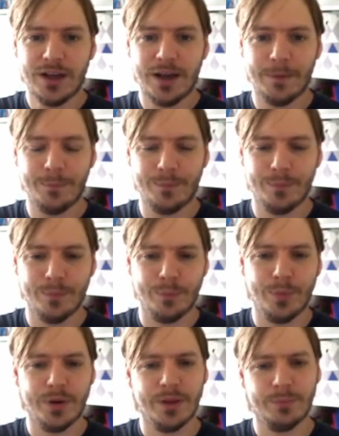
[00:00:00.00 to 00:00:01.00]

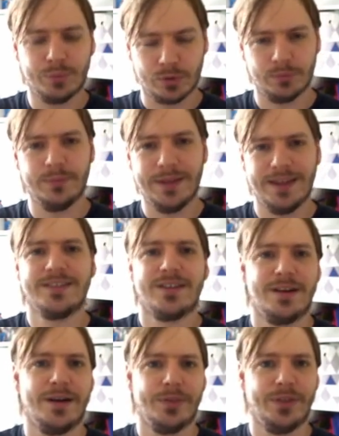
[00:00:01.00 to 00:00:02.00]
but it probably is a
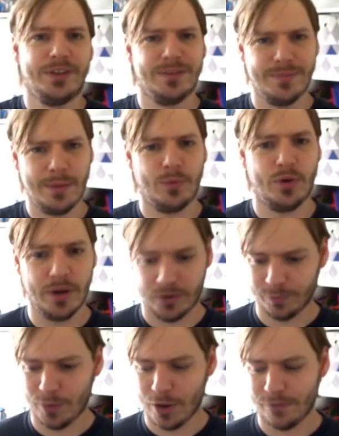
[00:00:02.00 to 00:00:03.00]
hard thing to
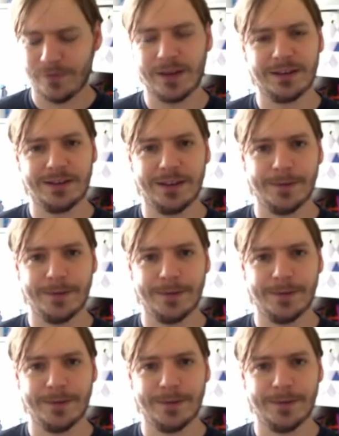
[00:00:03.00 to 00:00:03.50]
memorize perfectly.